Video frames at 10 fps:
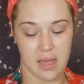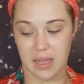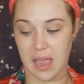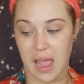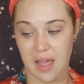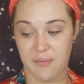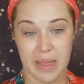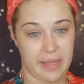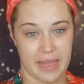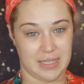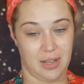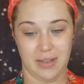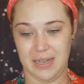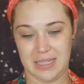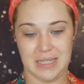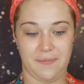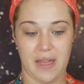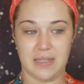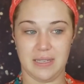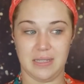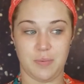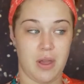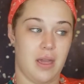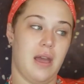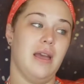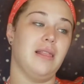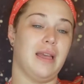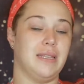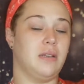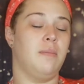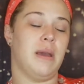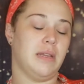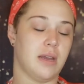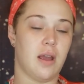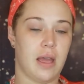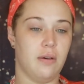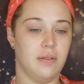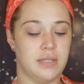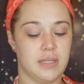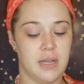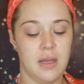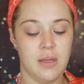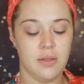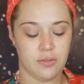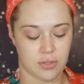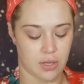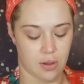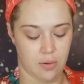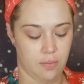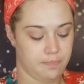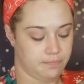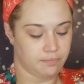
Like, I have my Lysol disinfecting spray. I Lysol my entire house. So